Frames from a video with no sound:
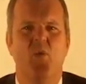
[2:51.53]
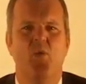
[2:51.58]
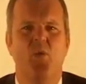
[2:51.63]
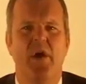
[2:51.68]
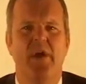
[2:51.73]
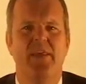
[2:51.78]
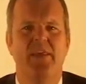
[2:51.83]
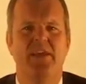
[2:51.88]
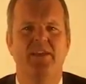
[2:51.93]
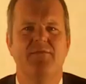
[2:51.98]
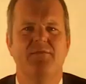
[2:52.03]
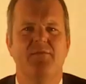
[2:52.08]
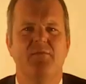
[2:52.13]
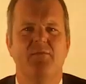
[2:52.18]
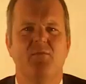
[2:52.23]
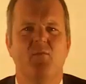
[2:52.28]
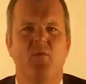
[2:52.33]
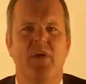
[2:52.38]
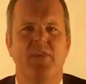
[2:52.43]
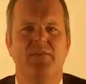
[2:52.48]
Where
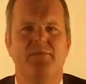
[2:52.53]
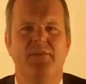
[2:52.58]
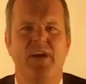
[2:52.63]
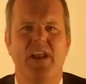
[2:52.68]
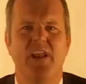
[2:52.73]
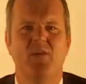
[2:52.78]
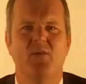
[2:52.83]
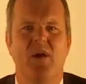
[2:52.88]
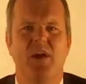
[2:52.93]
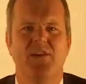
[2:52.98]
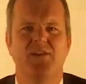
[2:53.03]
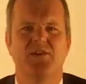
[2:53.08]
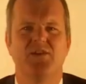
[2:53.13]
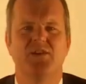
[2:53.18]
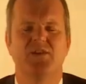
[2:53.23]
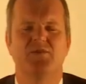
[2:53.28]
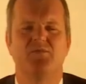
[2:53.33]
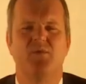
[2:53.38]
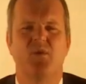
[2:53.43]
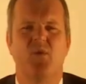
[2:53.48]
the valuation
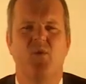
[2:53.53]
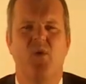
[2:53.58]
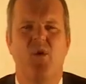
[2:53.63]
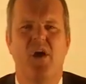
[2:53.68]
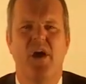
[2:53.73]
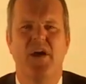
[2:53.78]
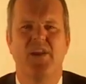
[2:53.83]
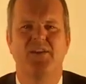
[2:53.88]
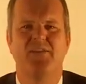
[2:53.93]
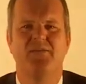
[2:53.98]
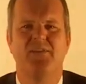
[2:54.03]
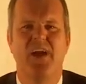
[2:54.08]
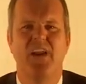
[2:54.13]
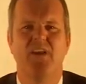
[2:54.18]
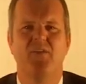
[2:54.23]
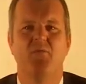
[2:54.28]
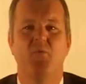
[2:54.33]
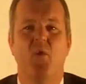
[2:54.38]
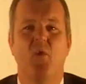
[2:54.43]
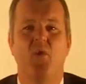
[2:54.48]
is required to
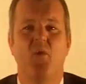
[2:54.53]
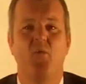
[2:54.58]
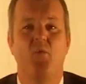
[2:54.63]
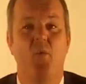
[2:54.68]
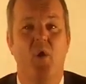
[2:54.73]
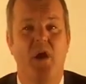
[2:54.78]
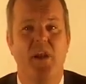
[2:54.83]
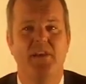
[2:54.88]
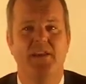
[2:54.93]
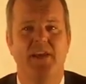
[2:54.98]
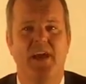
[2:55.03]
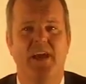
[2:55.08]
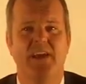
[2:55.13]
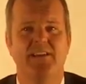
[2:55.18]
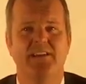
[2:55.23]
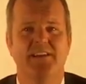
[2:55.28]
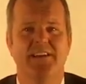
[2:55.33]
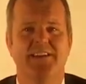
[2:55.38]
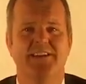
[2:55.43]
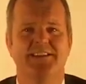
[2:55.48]
value more than one date,